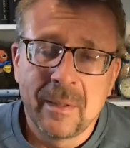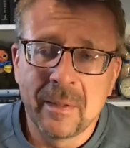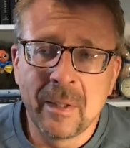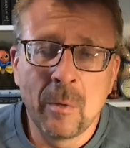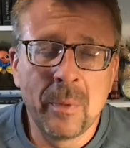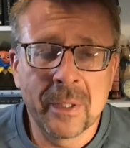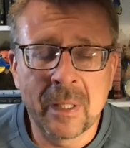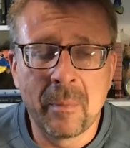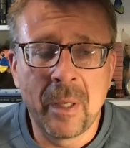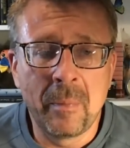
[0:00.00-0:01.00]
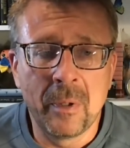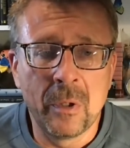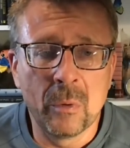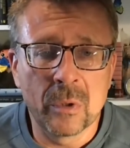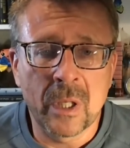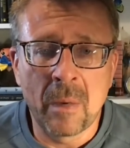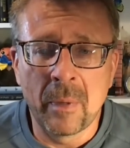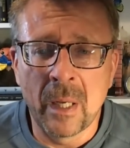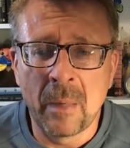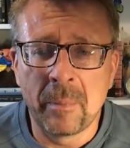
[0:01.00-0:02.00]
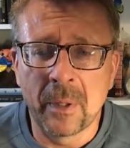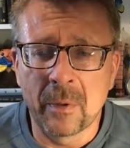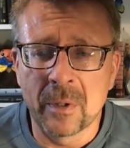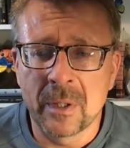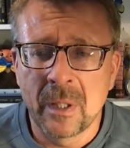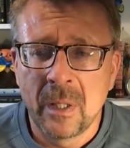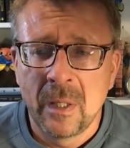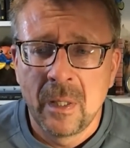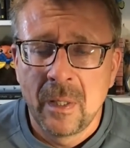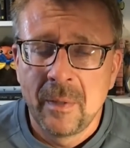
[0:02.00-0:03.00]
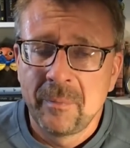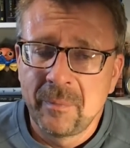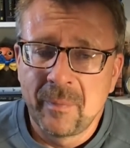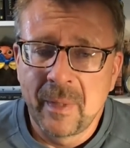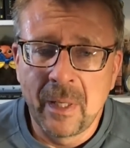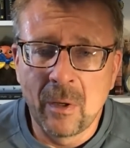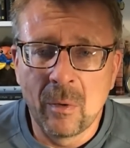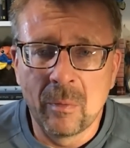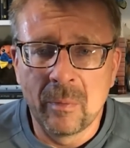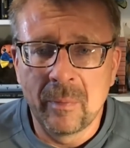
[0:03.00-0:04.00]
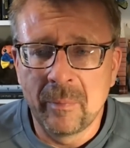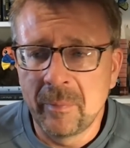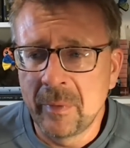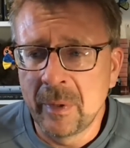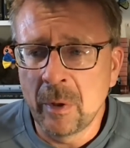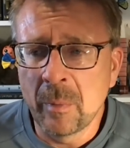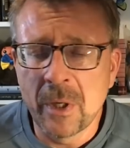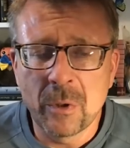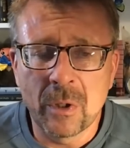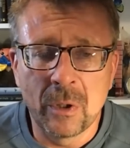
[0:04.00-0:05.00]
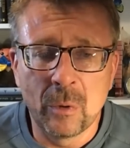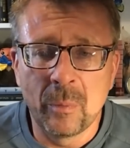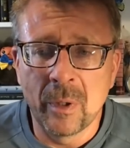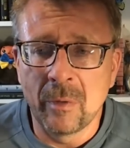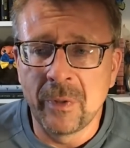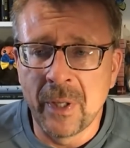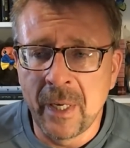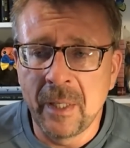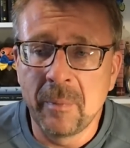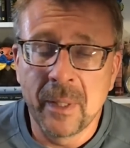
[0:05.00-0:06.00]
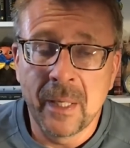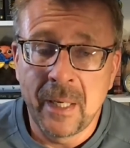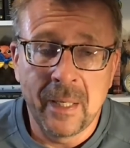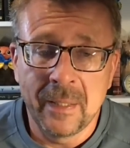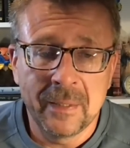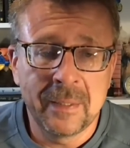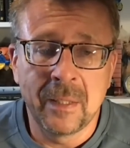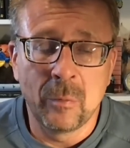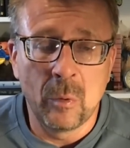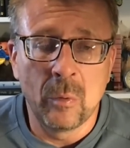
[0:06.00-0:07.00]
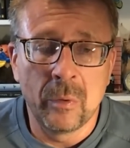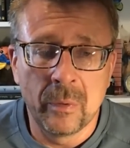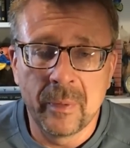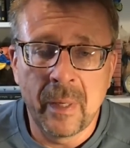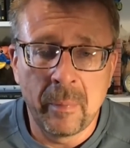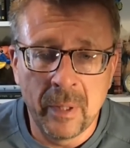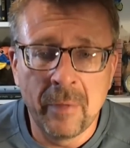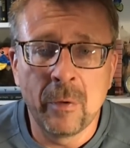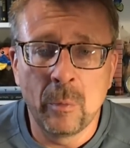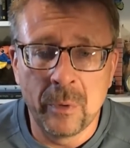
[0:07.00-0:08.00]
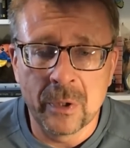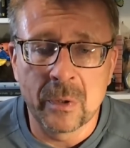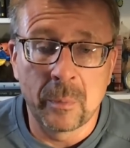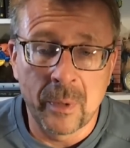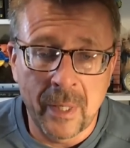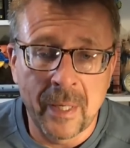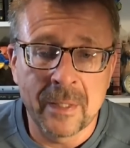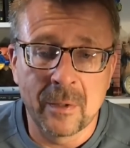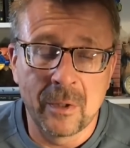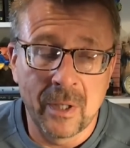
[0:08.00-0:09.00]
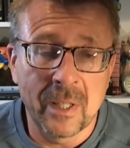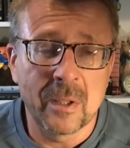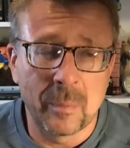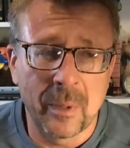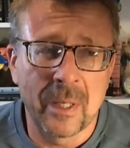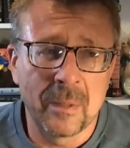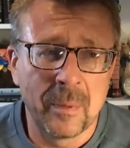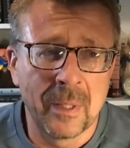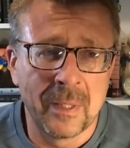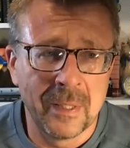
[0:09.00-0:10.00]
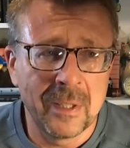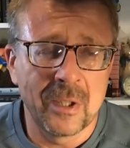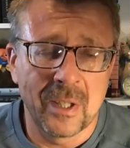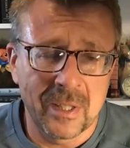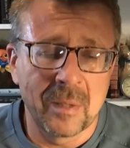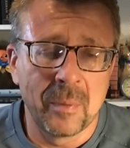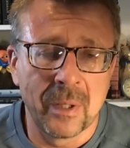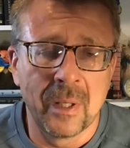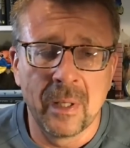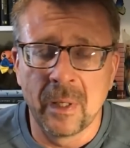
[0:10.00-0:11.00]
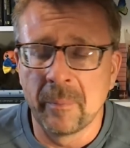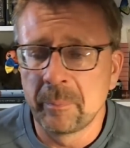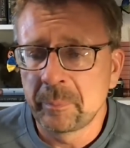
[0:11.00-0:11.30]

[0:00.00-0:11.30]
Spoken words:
There'll be some maybe news coming up because you know not much you can do in the middle of the night. But as I said, well, I believe you'll be surprised or not surprised, but this is just the beginning.